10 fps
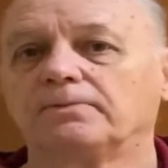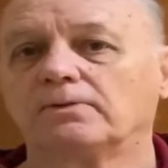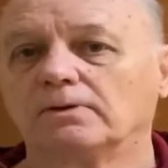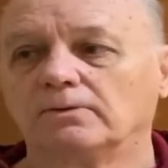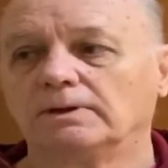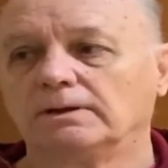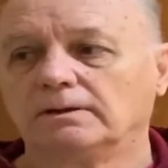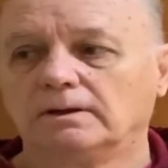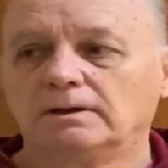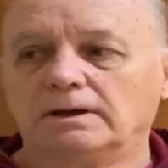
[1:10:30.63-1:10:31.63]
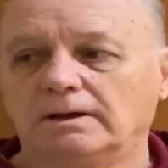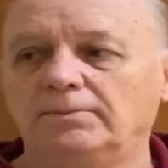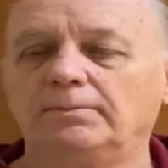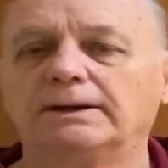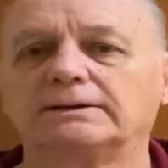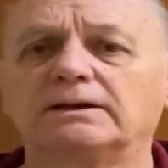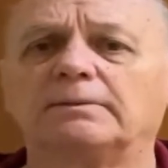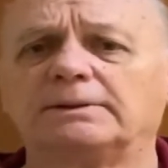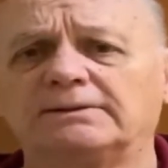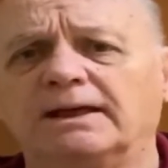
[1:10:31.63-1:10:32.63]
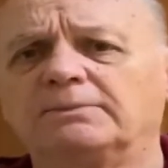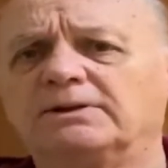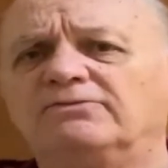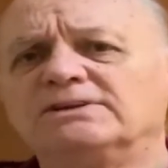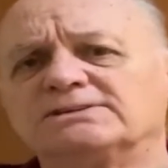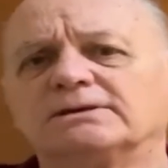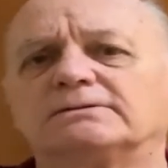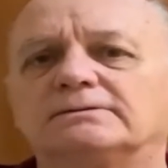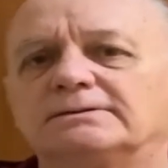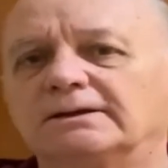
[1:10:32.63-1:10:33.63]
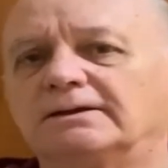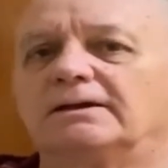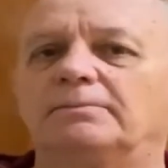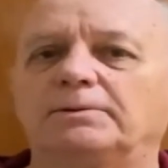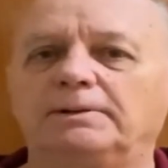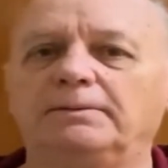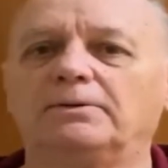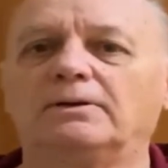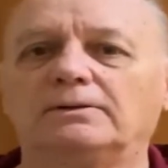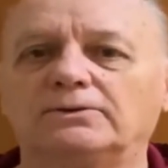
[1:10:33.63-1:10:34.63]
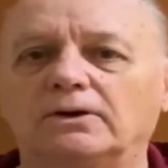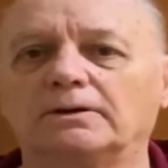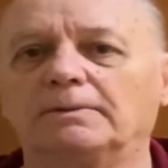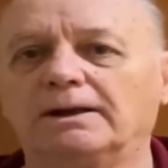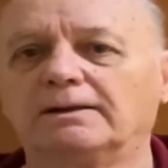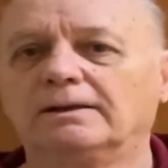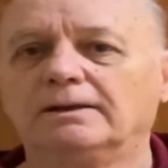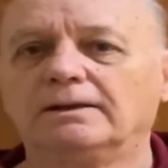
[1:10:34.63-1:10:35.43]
So I've been back a couple of times to visit, take a couple of people, talk about it.